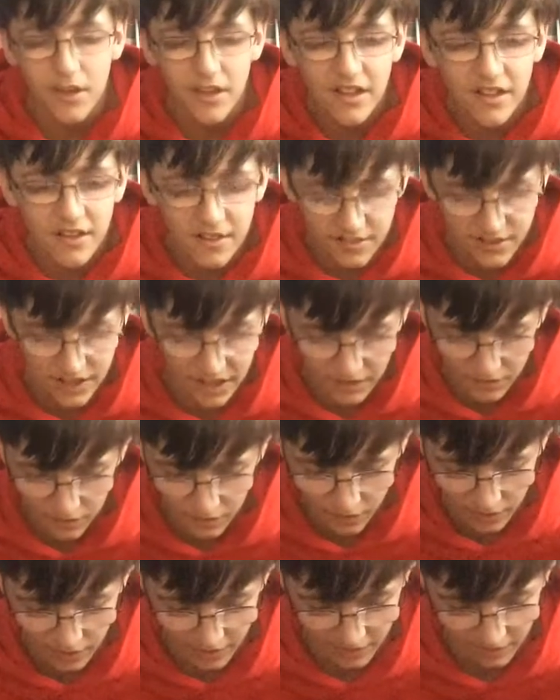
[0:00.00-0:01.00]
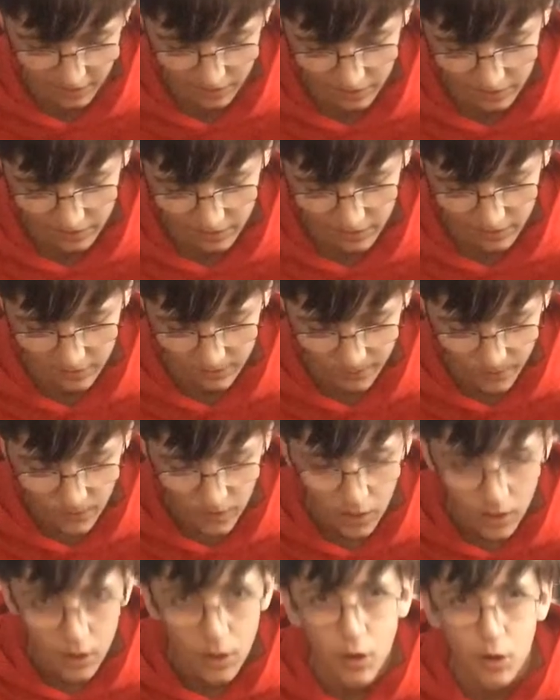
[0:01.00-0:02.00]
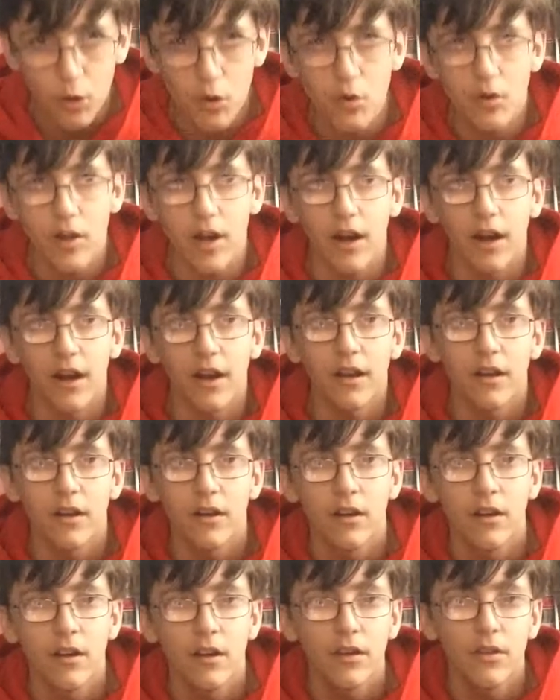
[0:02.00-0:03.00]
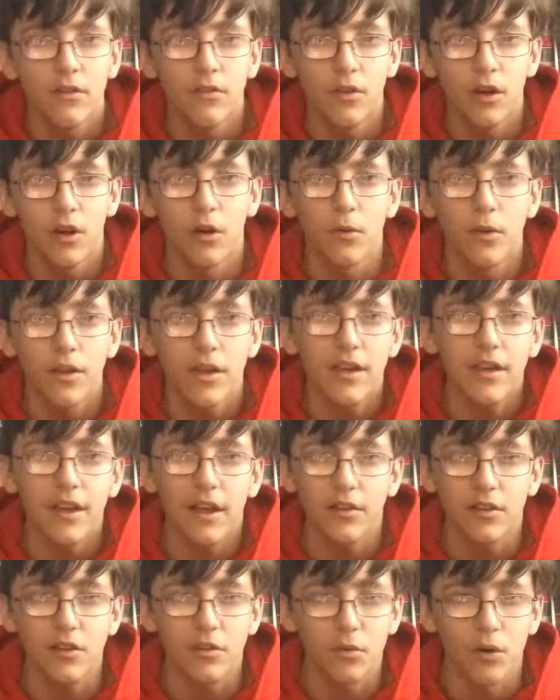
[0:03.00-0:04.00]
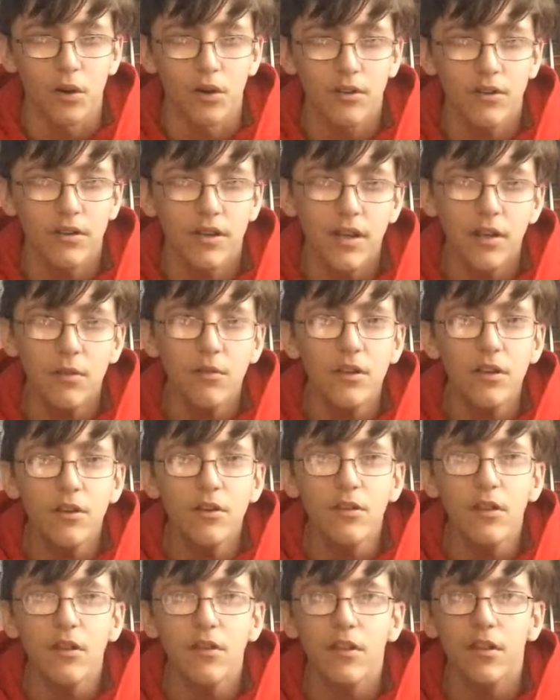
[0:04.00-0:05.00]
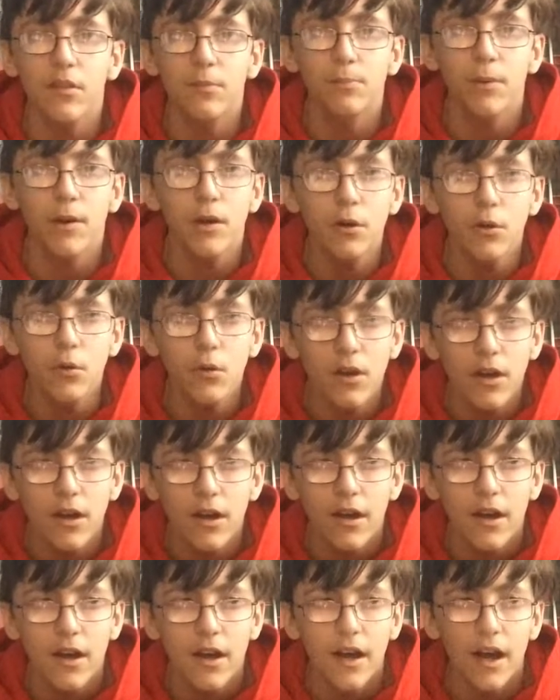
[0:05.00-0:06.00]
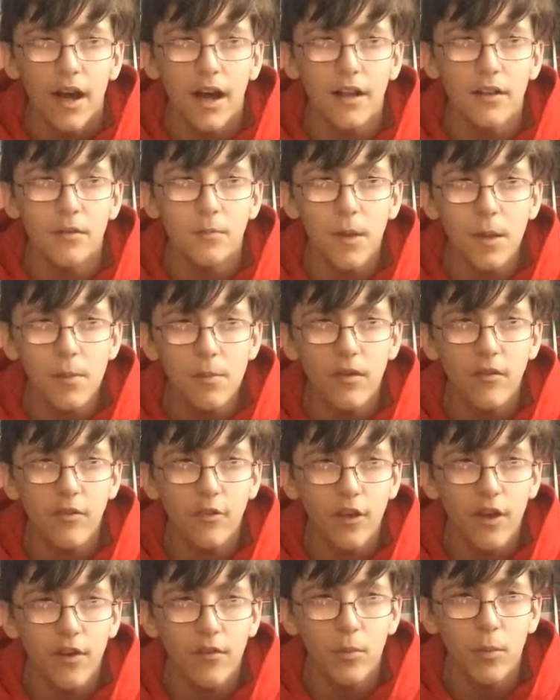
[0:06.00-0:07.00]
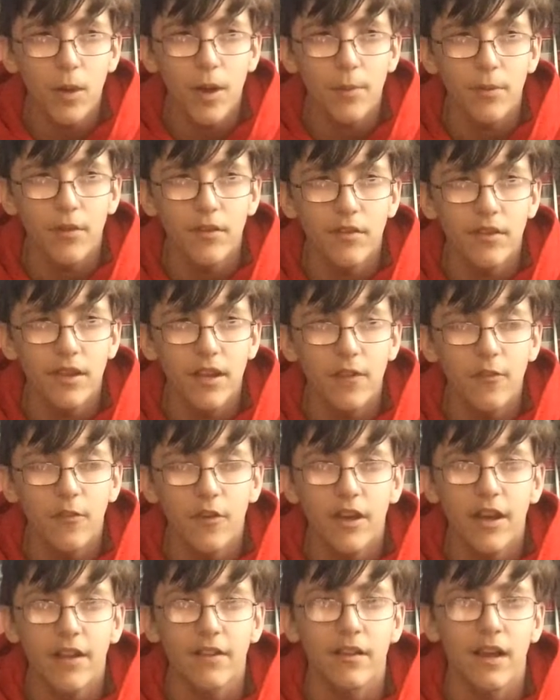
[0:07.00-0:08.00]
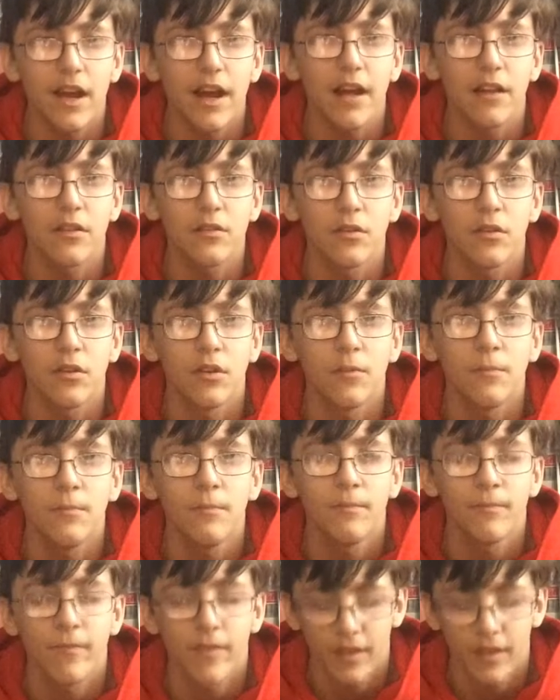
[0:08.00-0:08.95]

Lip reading: he is ticked on the list. Hawkeye. No, he has a cross. He only uses his bow, and maybe a few other weapons if he gets a hand on them,